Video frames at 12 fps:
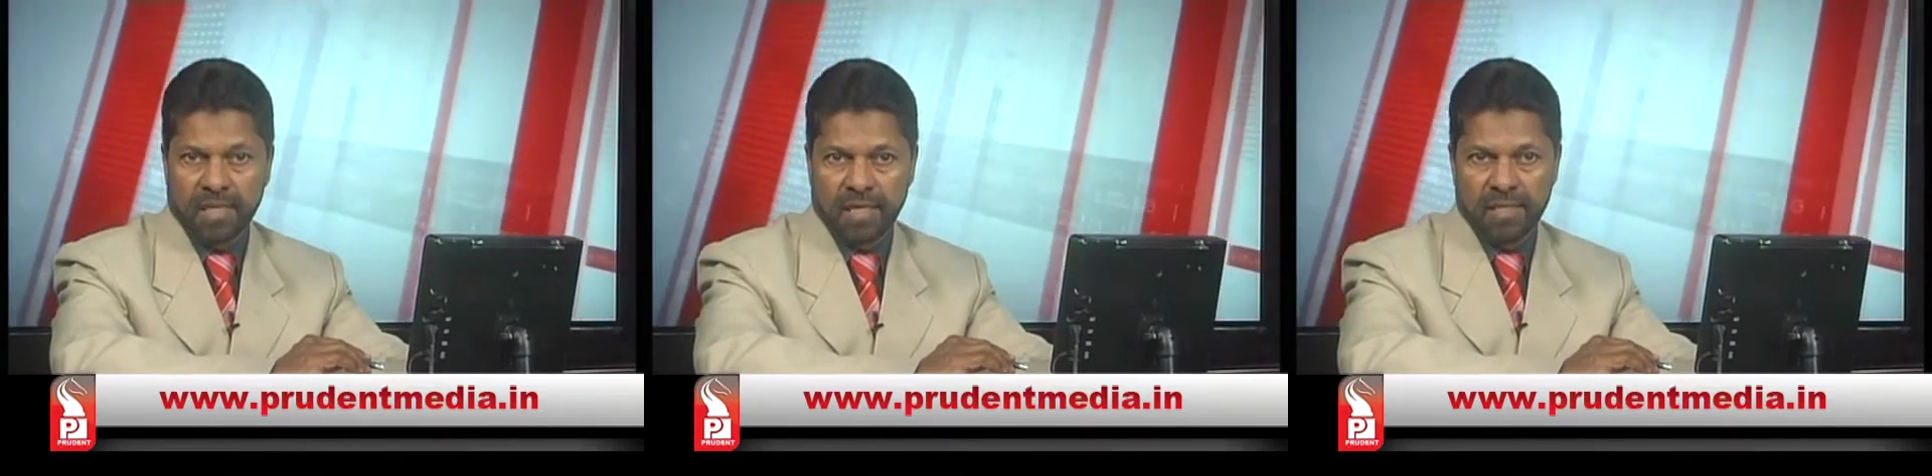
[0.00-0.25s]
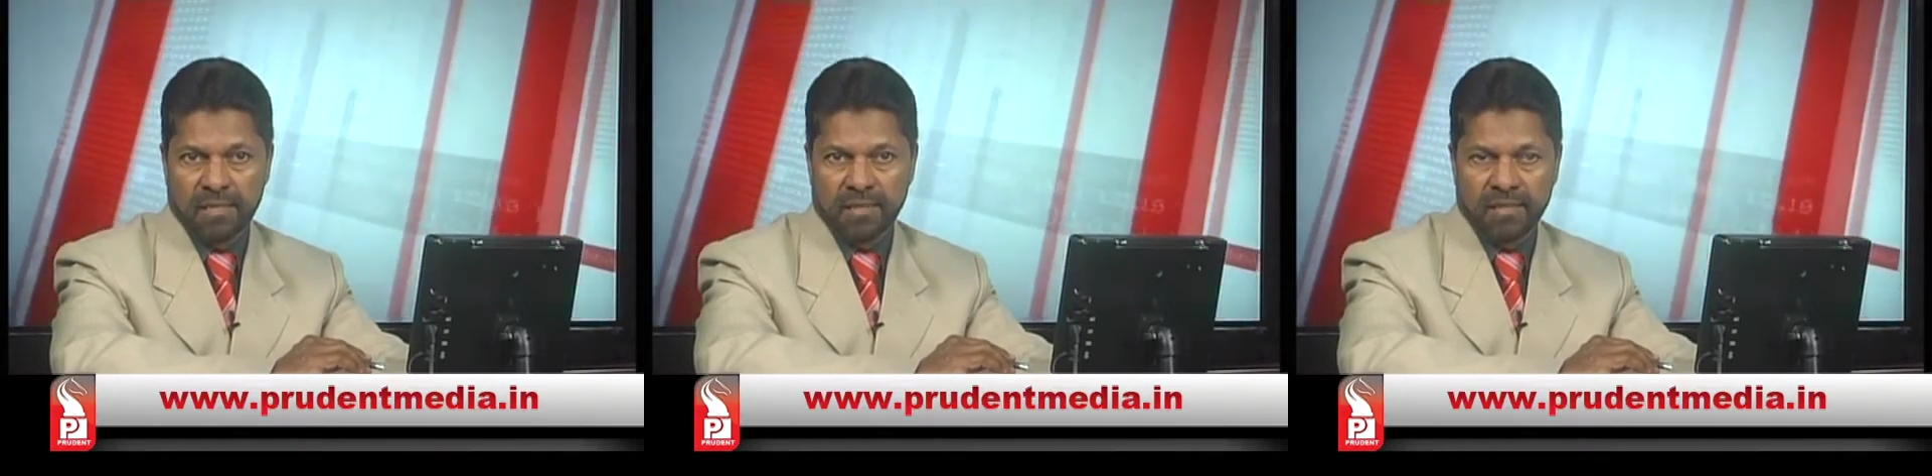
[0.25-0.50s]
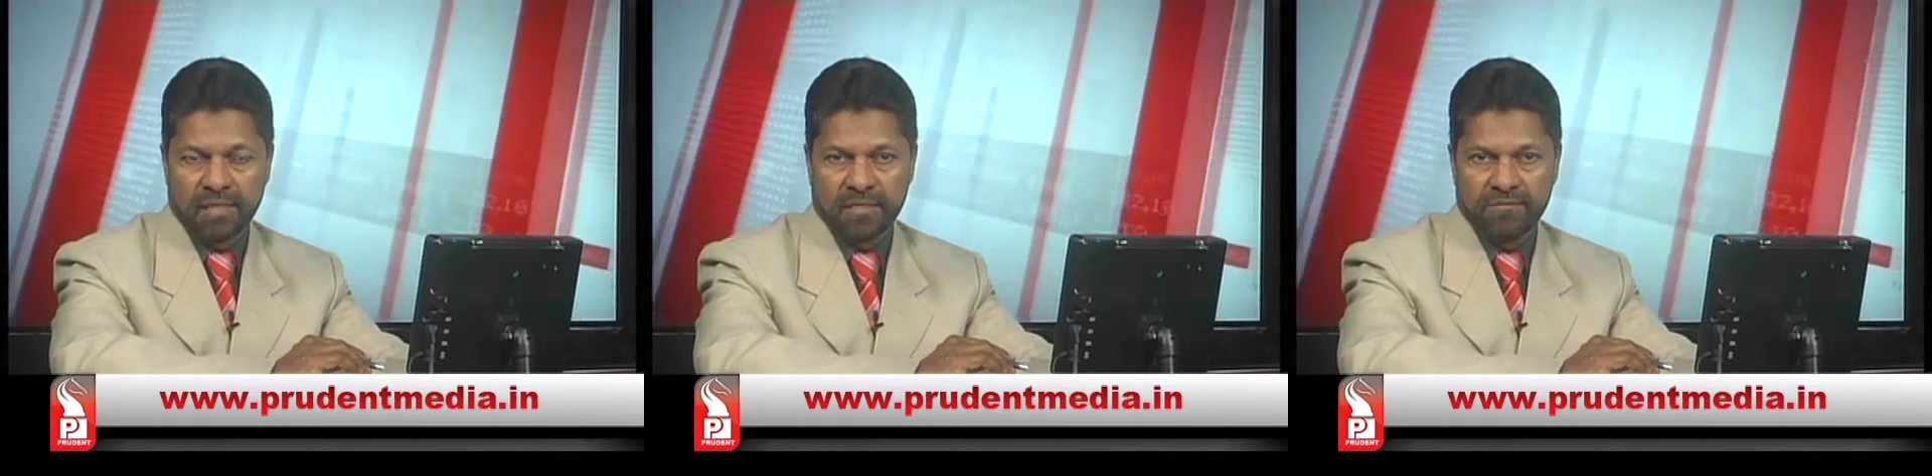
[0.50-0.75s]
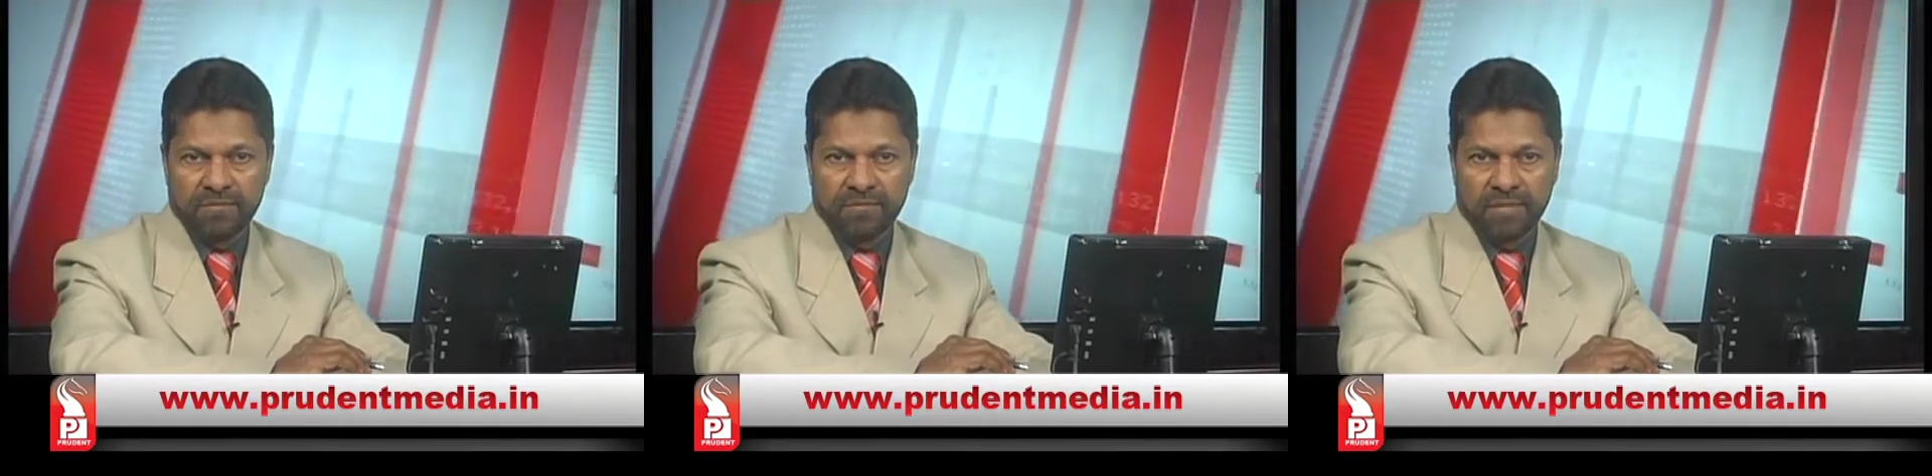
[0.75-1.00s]
died in the
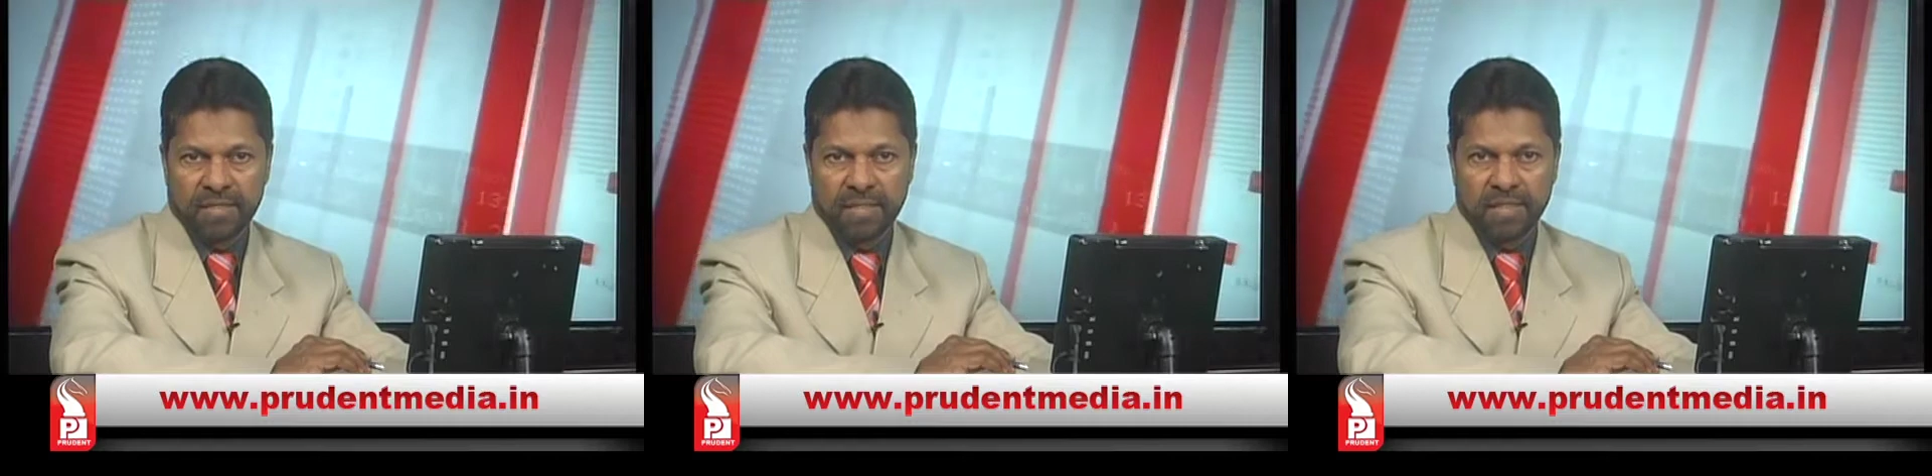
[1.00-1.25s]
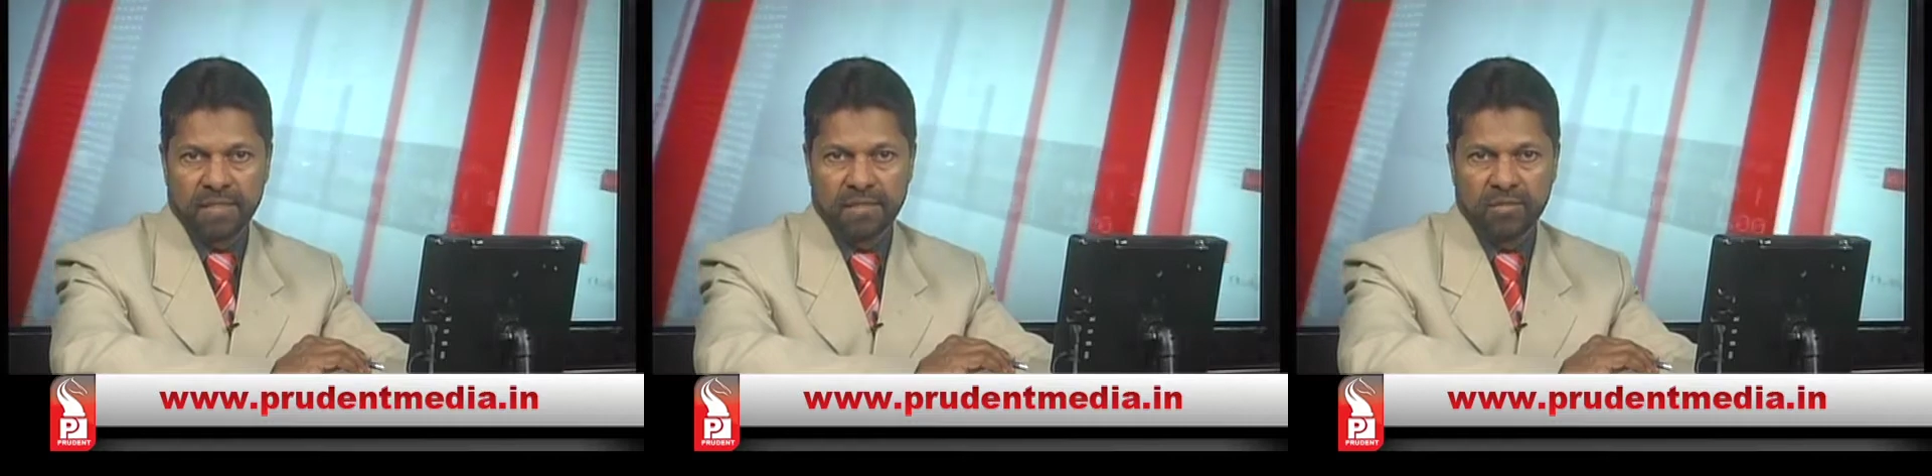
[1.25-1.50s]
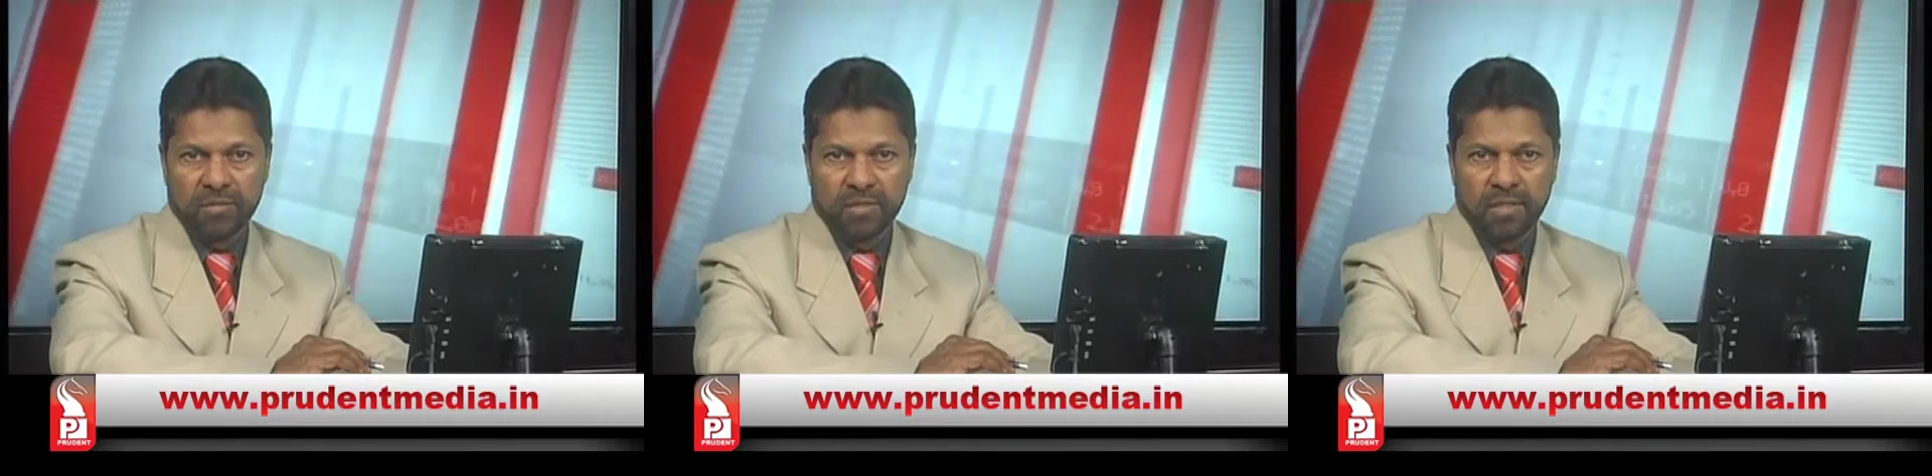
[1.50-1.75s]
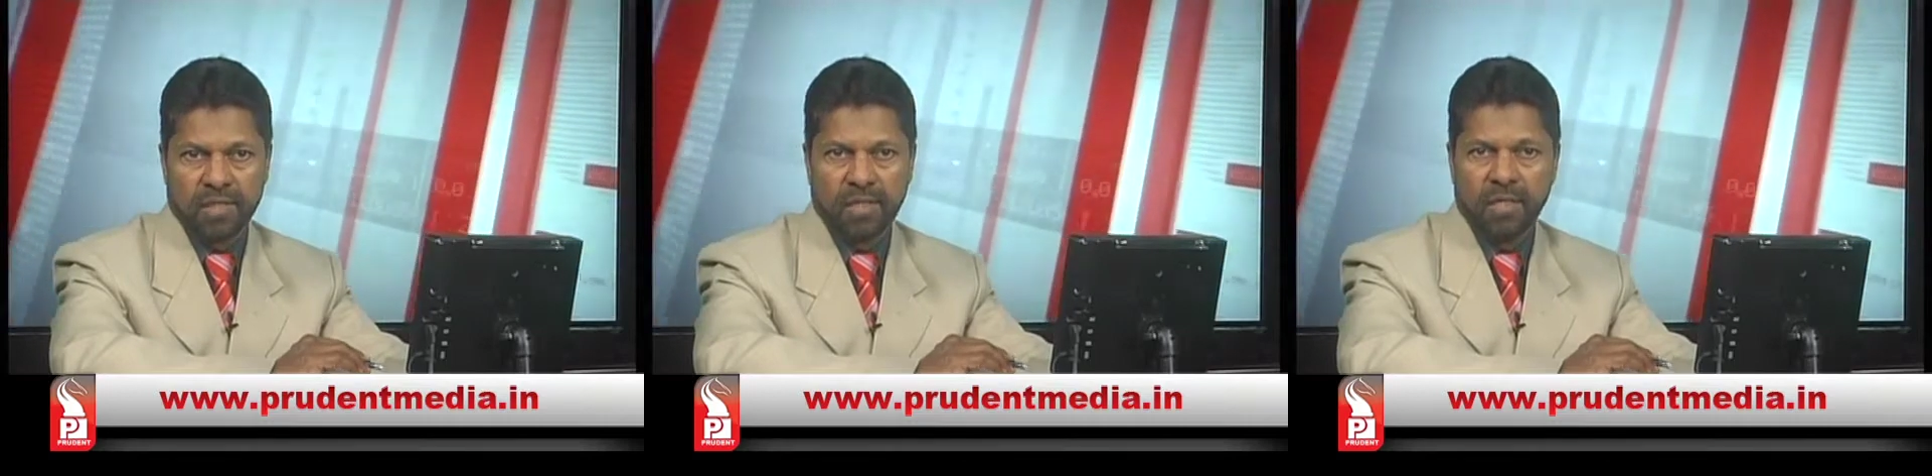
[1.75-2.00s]
last 15 days in
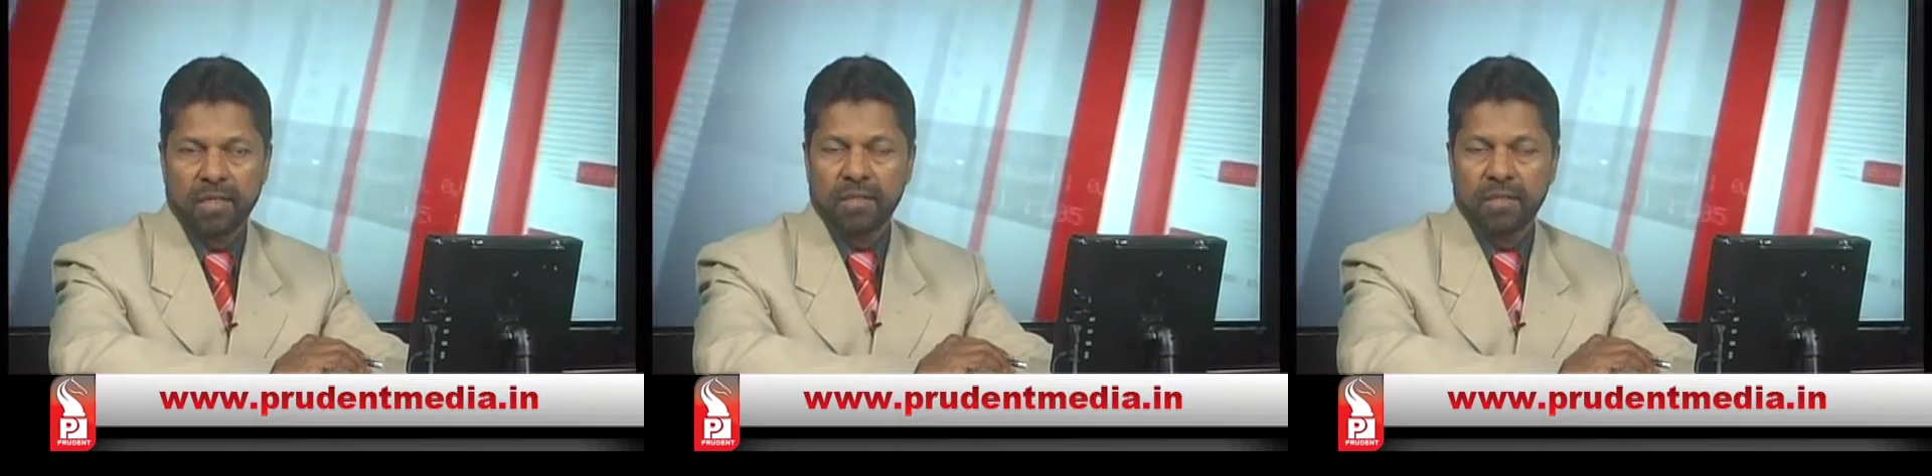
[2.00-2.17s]
Chennai